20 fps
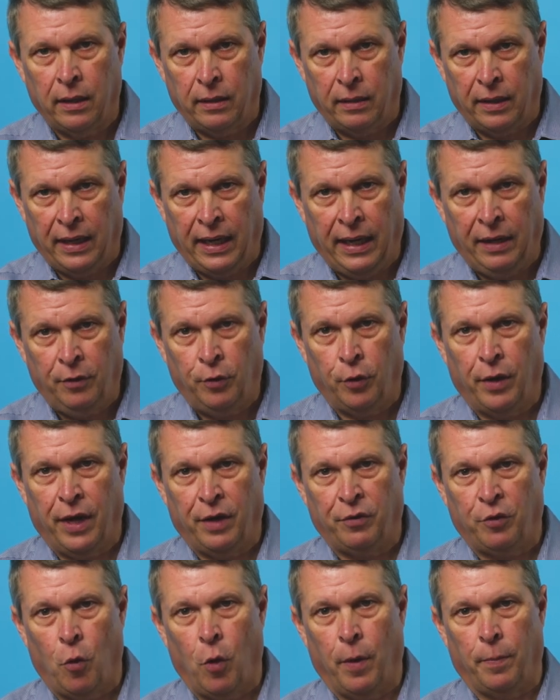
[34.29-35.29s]
in your S
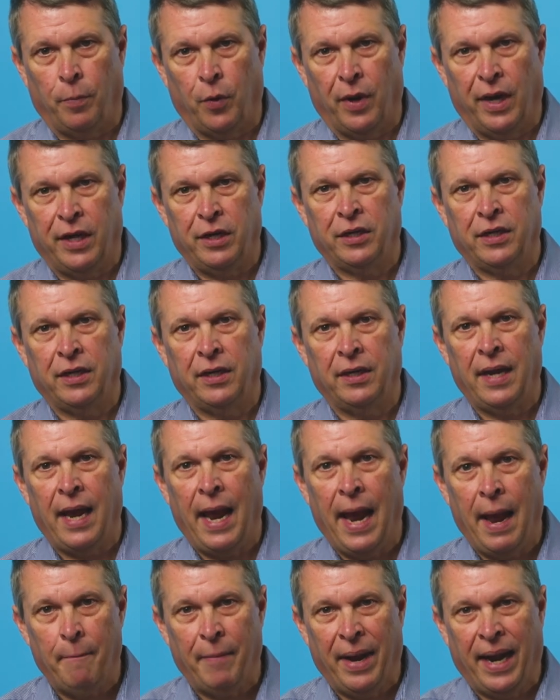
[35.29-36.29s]
corporation
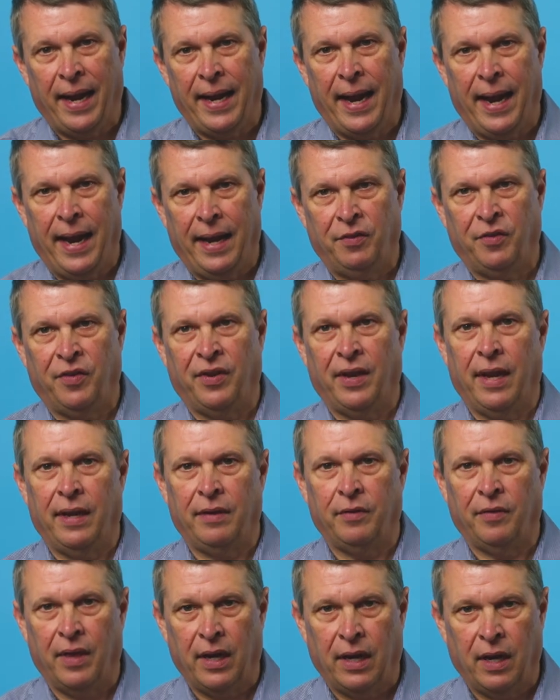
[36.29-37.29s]
and buy assets
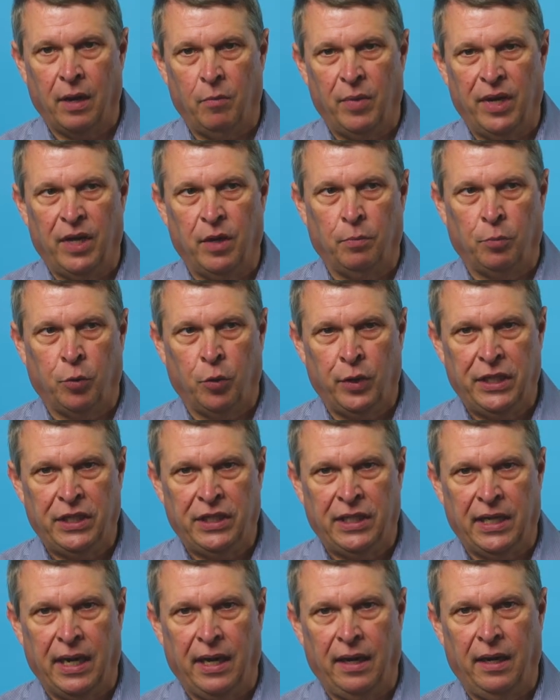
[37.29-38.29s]
that can be
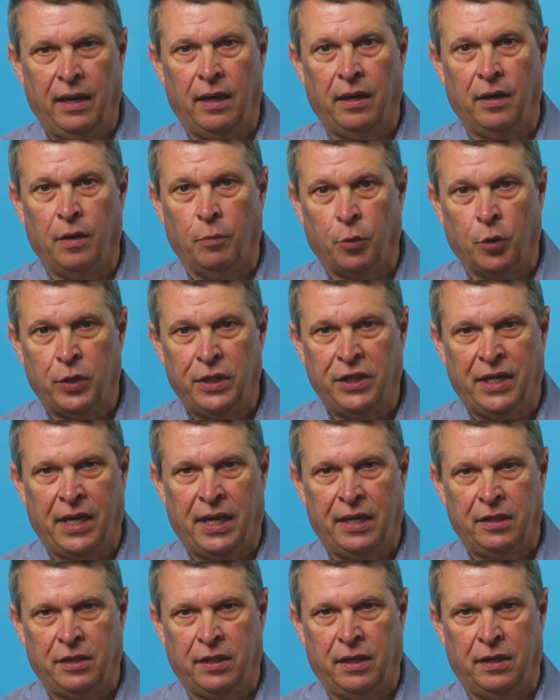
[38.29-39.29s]
depreciated, and
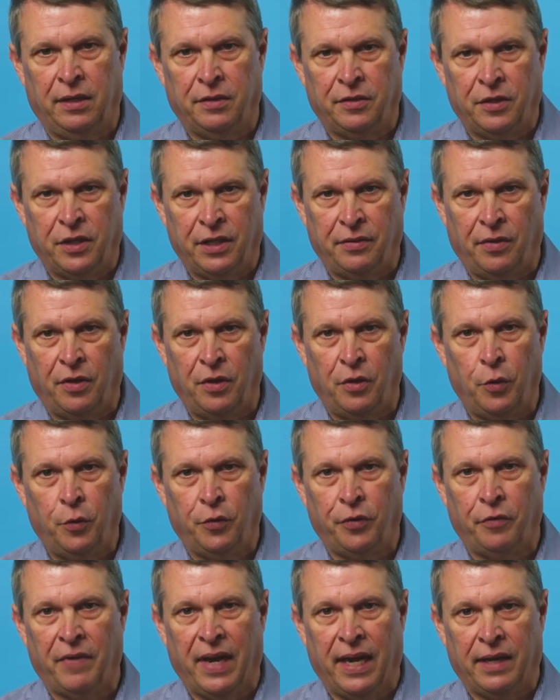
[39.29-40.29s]
depreciation is just the use
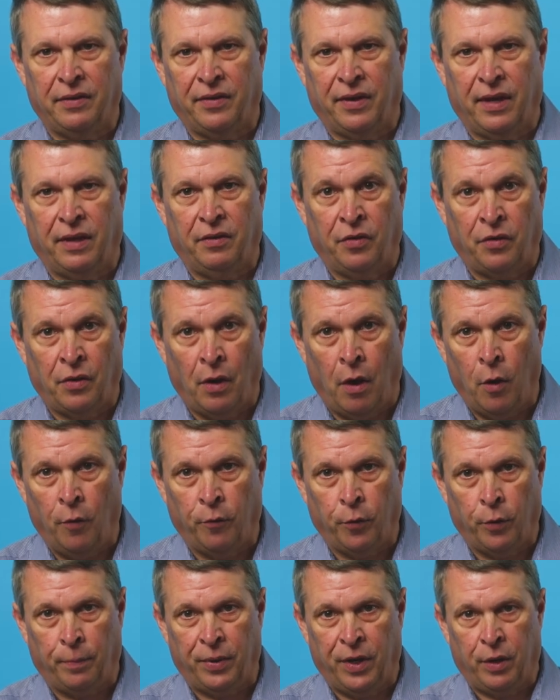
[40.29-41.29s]
of assets over
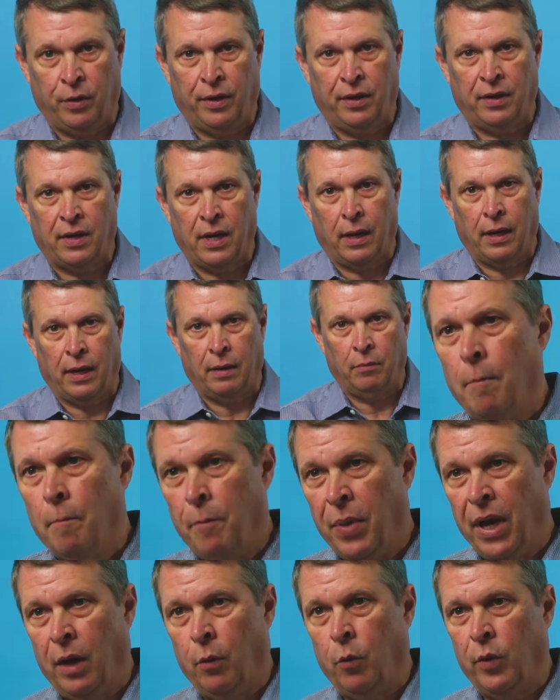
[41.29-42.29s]
a period of time,
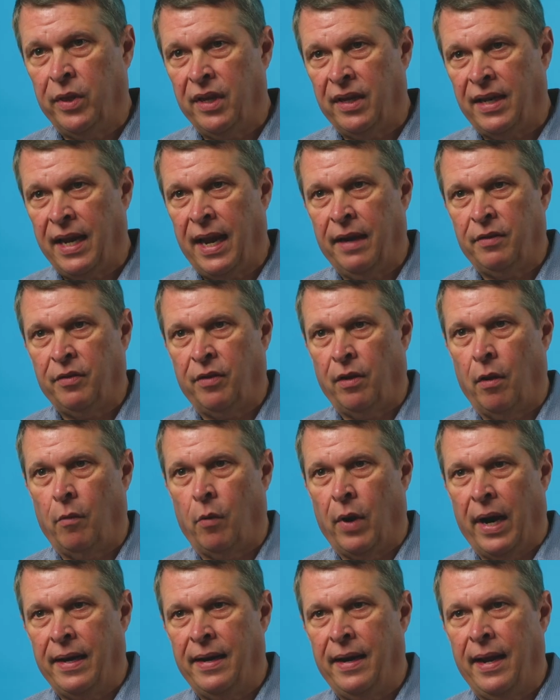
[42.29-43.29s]
but with the tax law
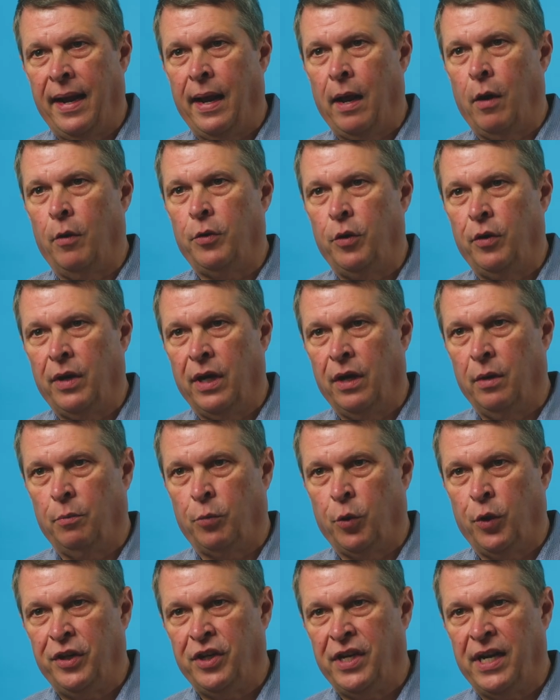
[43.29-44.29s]
right now, you can
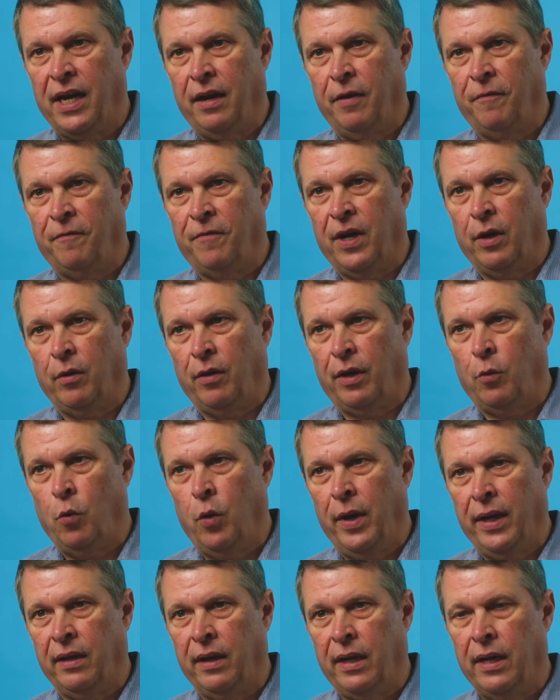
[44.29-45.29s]
depreciate it fairly
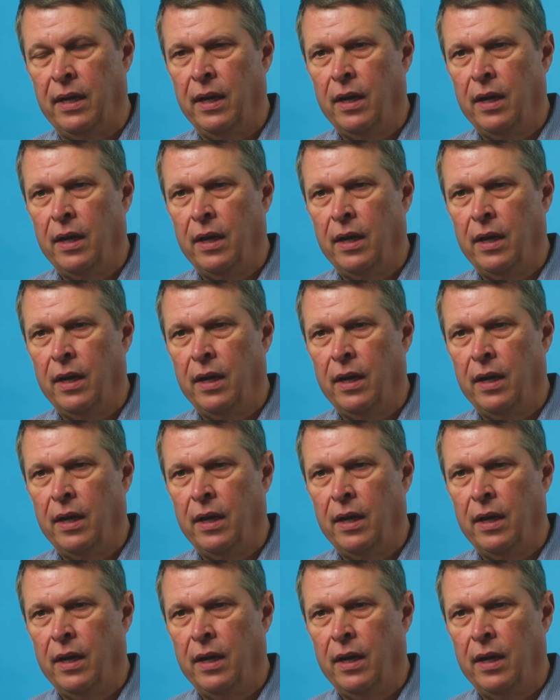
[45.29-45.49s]
quickly.